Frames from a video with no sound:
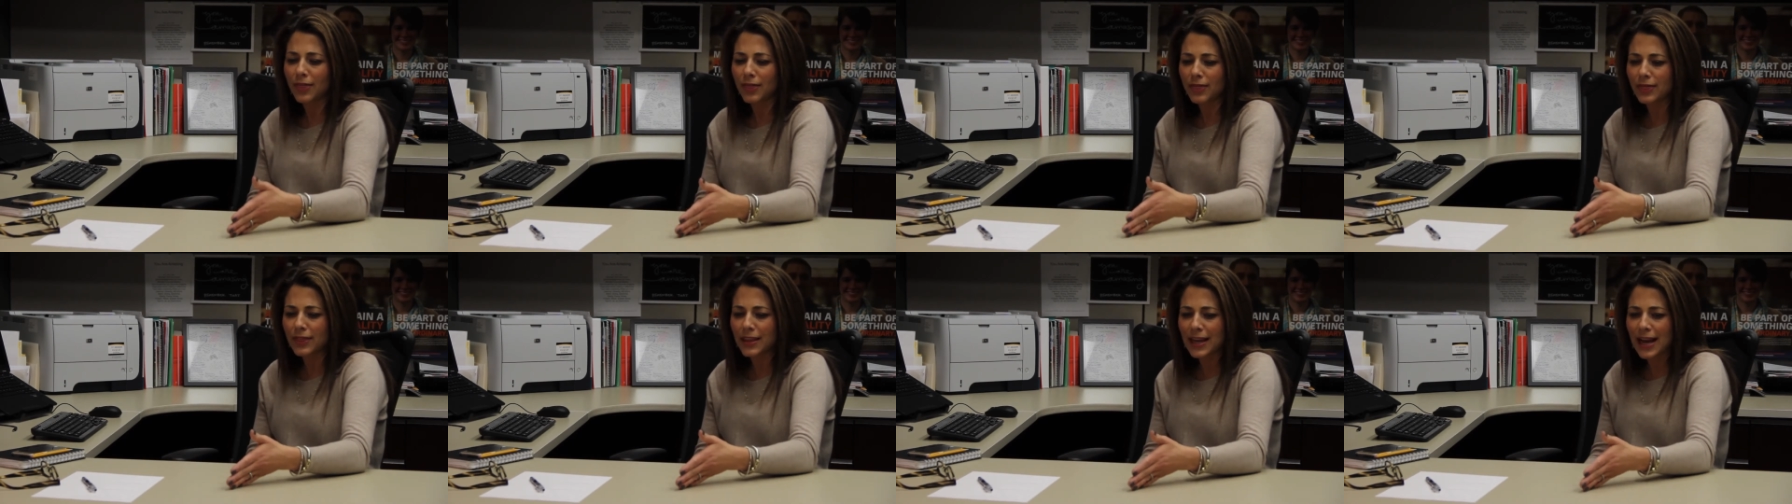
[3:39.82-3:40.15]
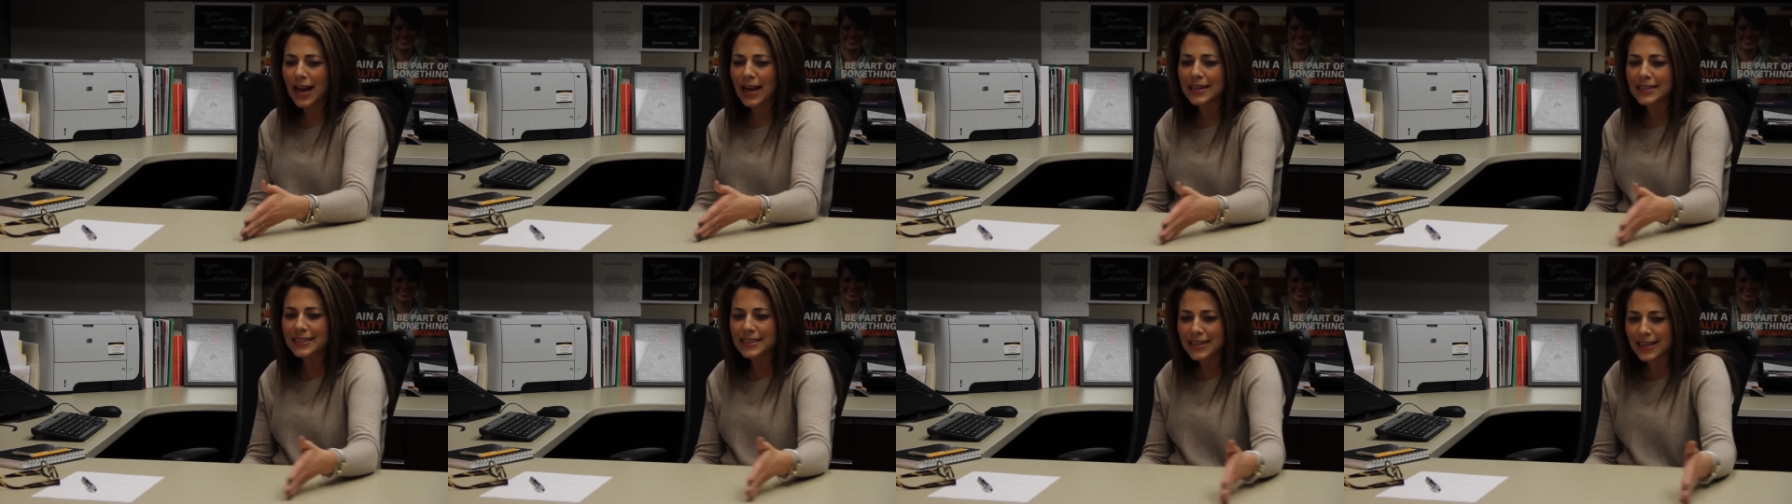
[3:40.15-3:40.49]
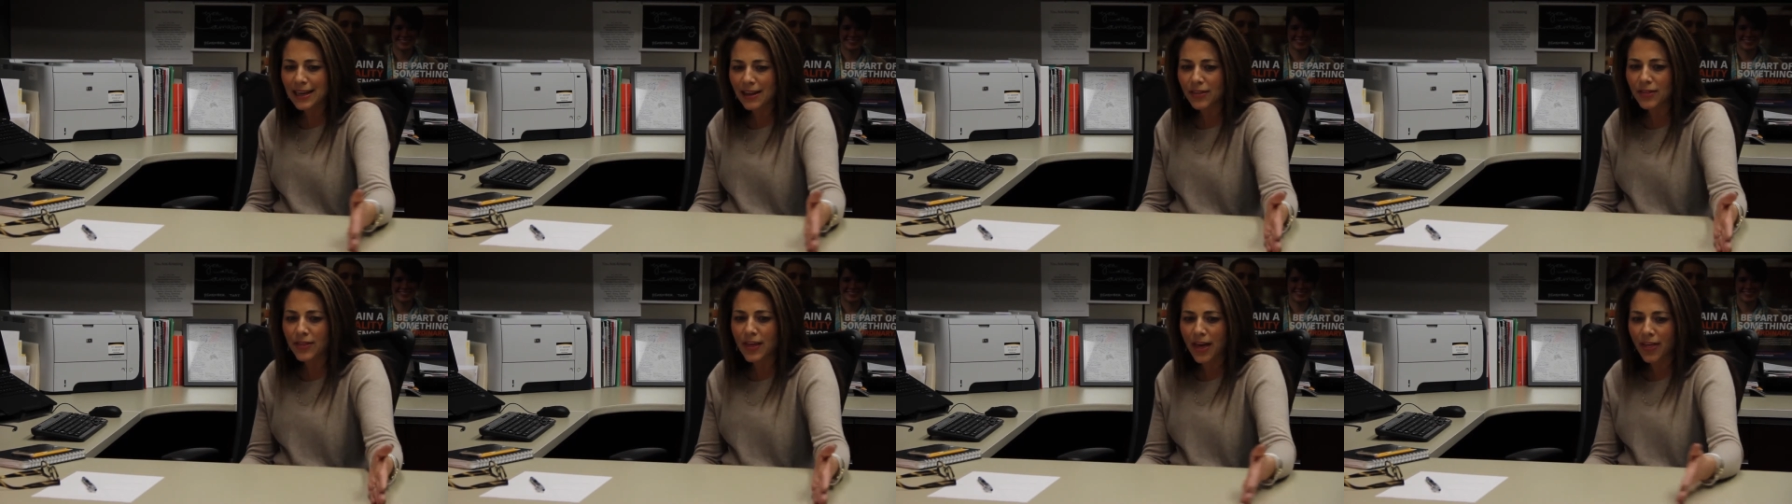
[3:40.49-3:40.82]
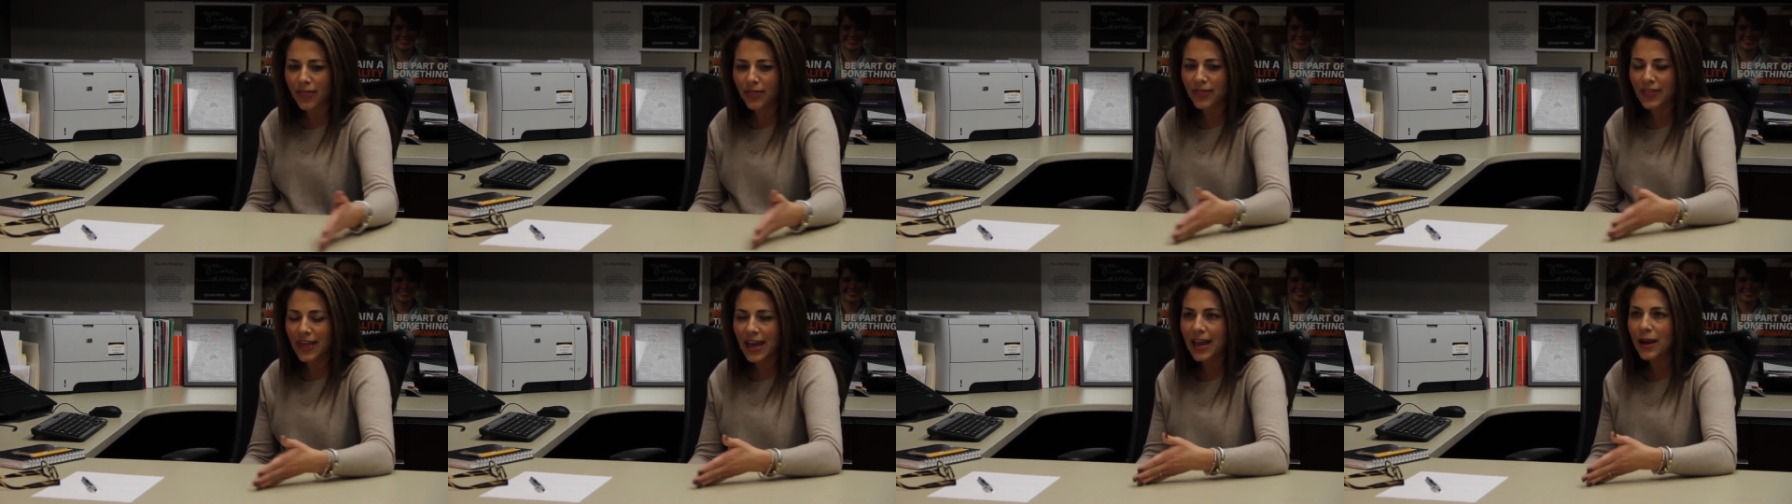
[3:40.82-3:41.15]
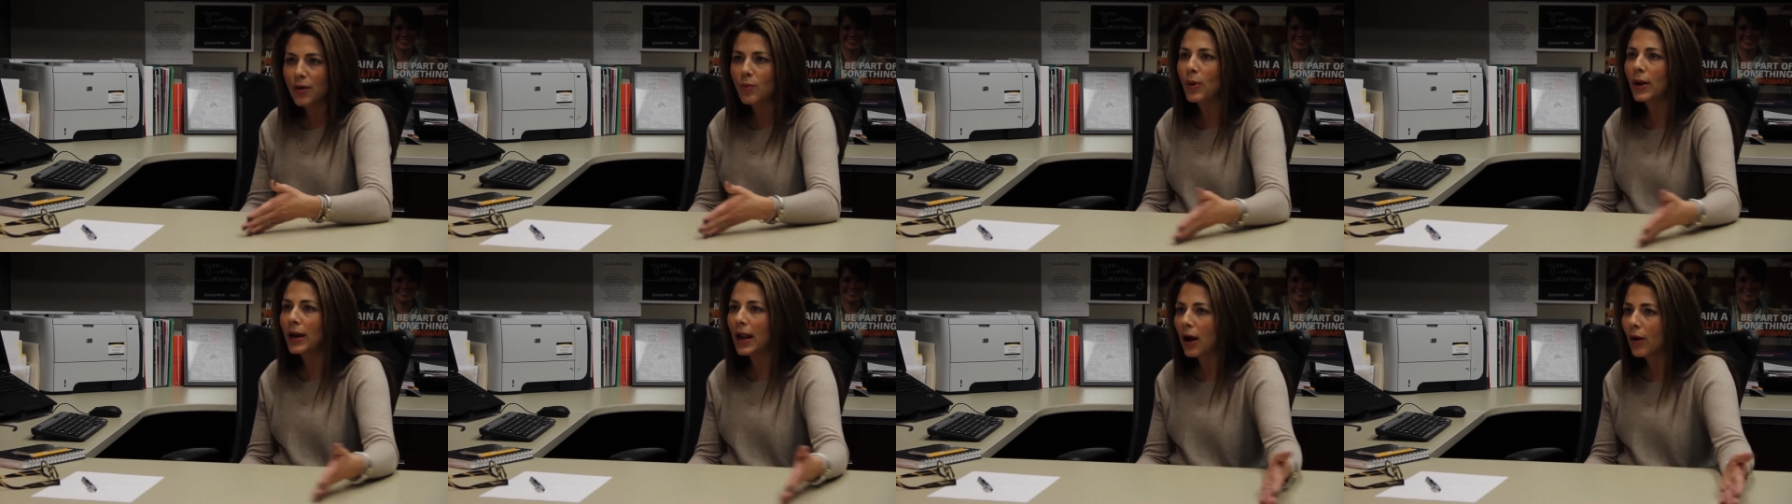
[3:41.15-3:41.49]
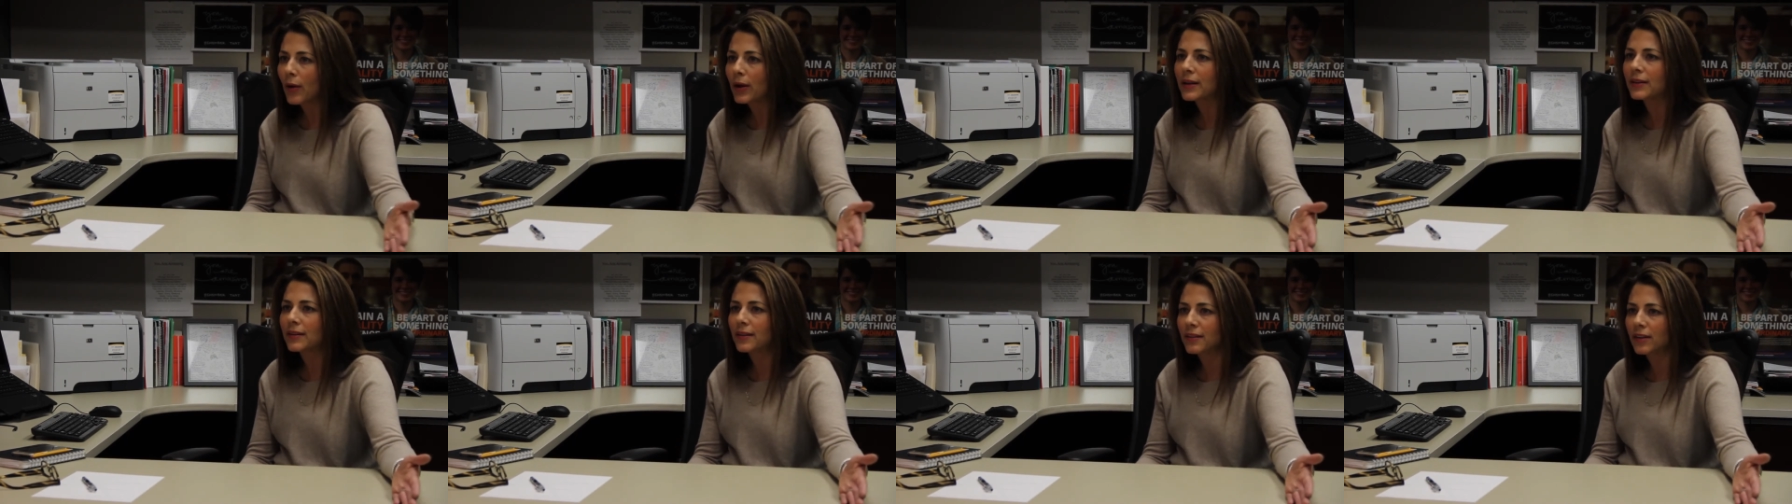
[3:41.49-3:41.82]
The idea that they went out
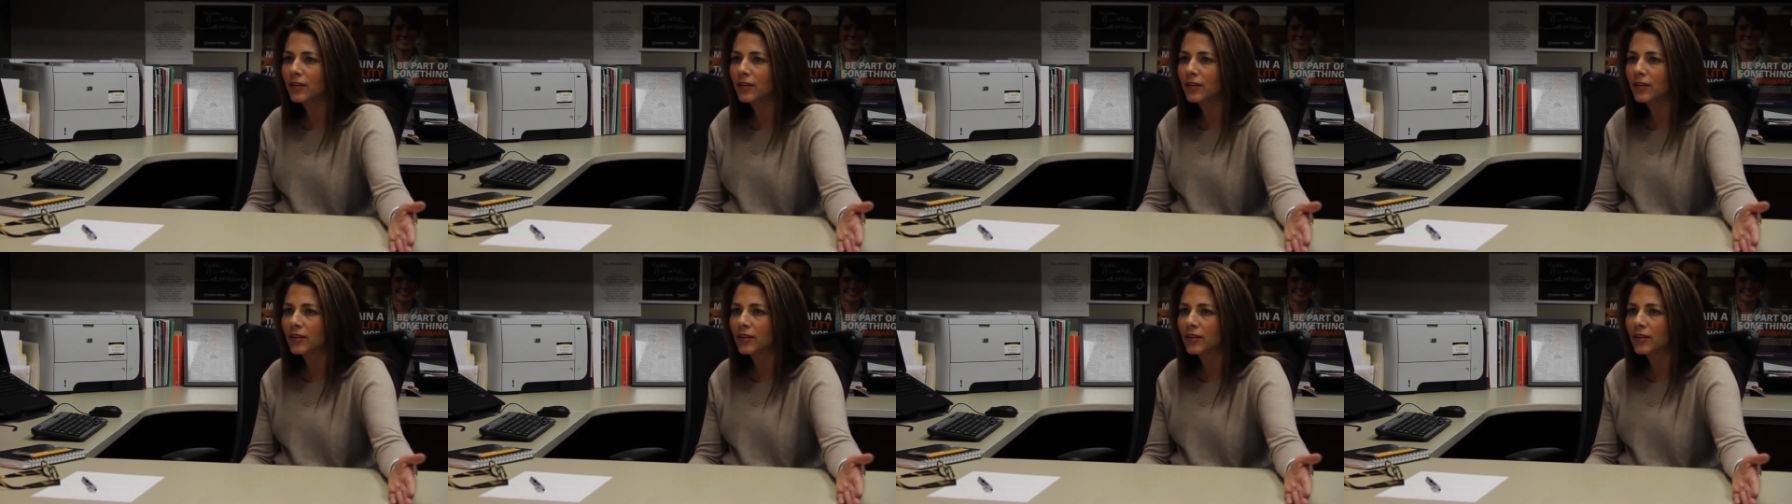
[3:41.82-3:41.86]
and did